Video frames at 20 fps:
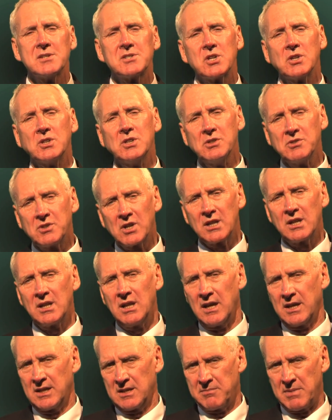So you've got to
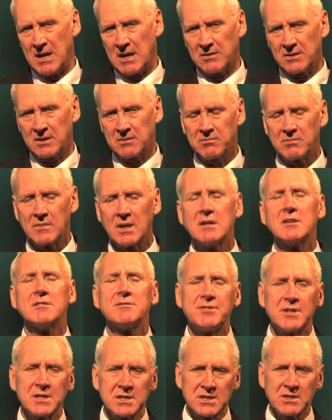learn about them.
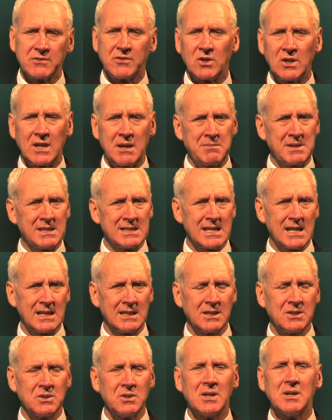First of all, let me tell
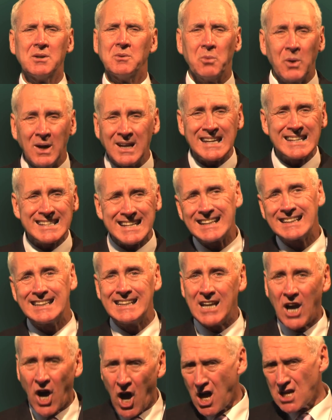you, what
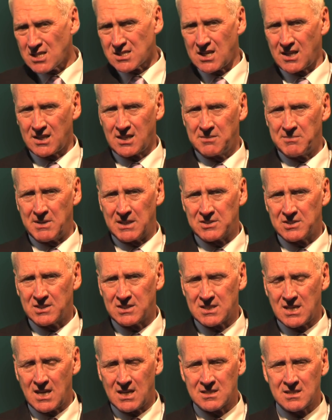exactly are
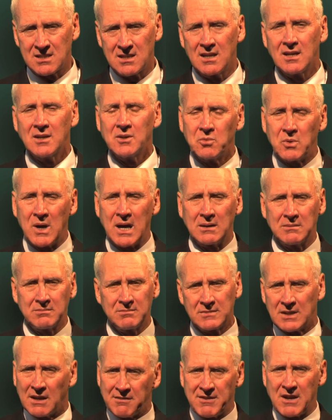psychometric tests? Well,
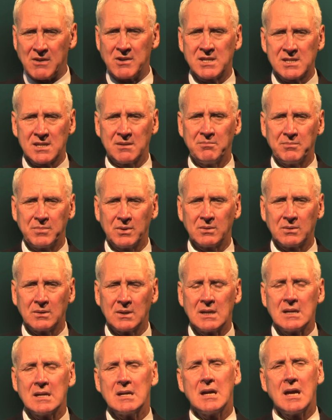they're very simple.
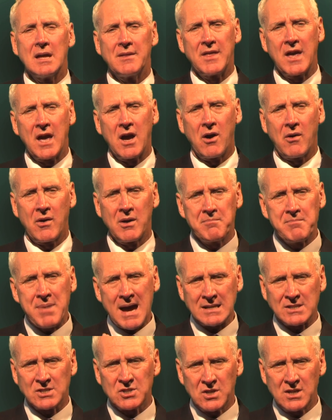They are a
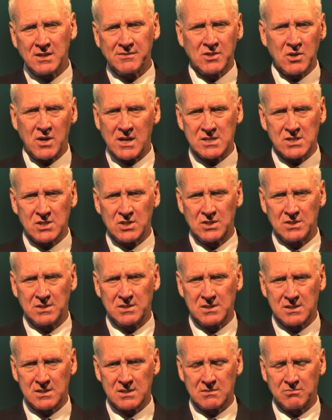battery of
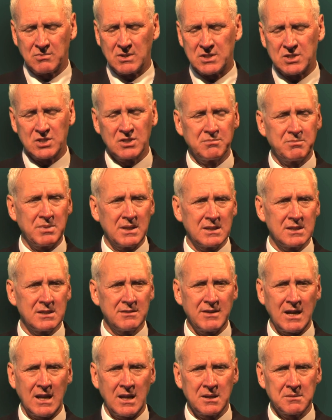questions which have been
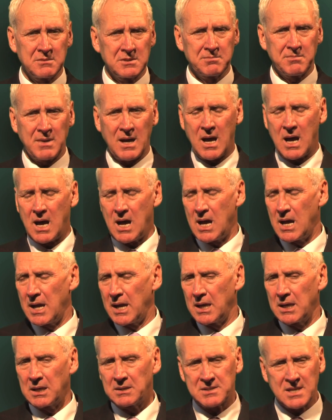developed
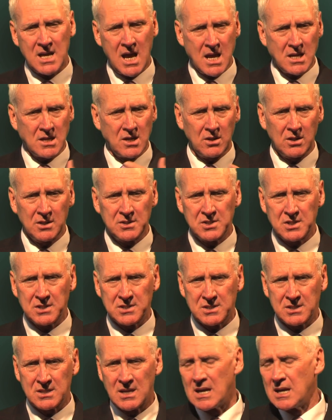by
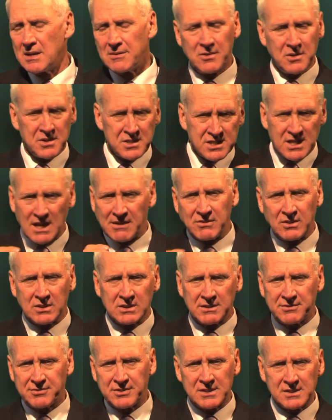psychologists. There are several
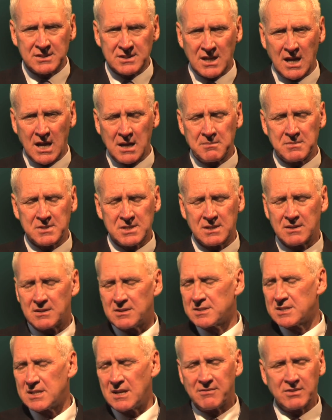different types, there
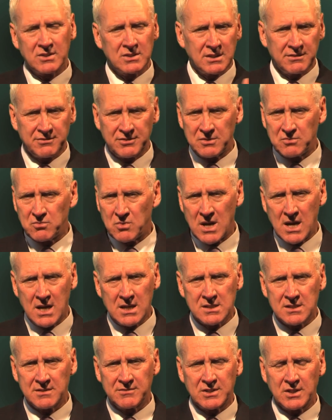are several different
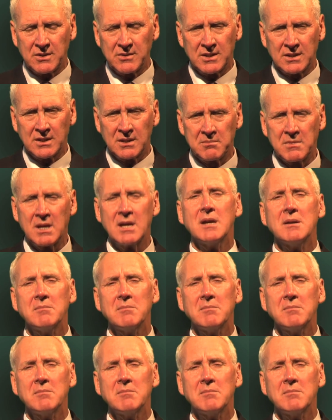ways of doing them,